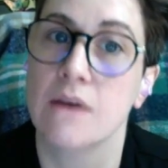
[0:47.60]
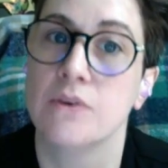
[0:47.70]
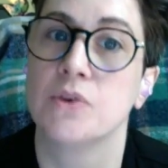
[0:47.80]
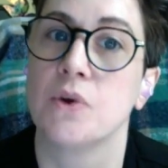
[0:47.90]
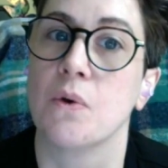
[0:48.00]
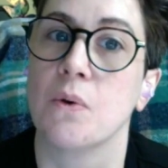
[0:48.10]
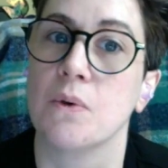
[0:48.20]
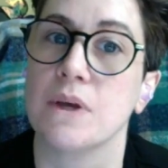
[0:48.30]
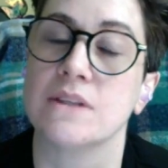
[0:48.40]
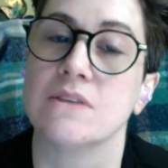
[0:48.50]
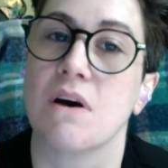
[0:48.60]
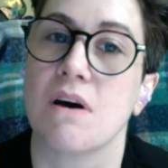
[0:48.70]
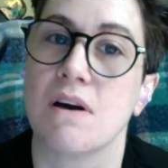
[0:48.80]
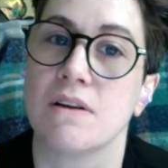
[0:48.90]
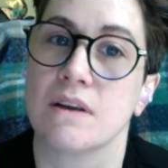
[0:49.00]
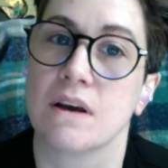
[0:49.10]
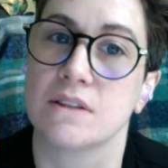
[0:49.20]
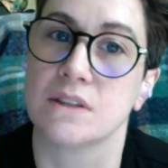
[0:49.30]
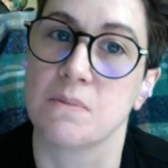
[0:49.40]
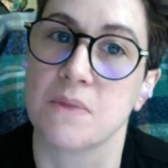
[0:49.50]
So it's not
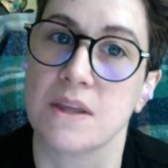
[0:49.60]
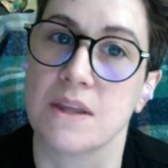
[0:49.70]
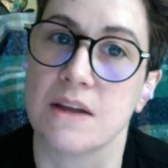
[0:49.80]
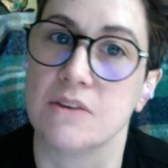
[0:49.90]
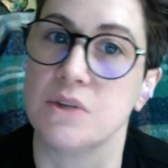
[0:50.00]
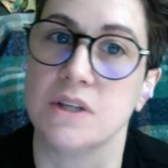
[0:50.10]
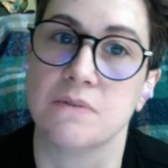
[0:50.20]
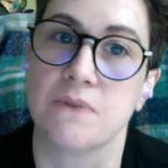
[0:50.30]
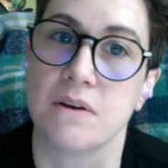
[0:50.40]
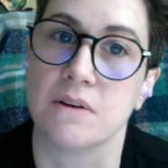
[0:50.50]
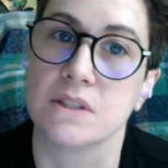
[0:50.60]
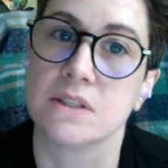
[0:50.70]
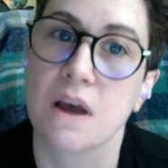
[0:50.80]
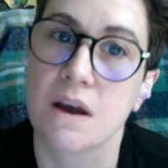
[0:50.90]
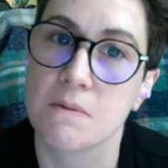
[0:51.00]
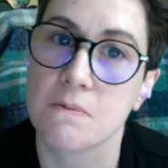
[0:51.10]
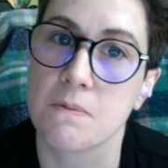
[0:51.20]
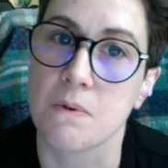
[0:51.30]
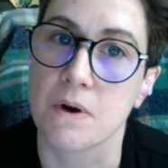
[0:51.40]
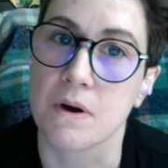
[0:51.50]
something that you need to find all this time
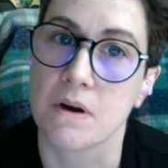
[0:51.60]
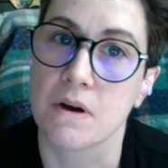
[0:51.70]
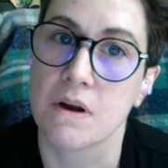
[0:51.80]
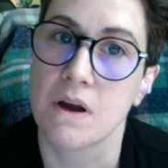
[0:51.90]
for.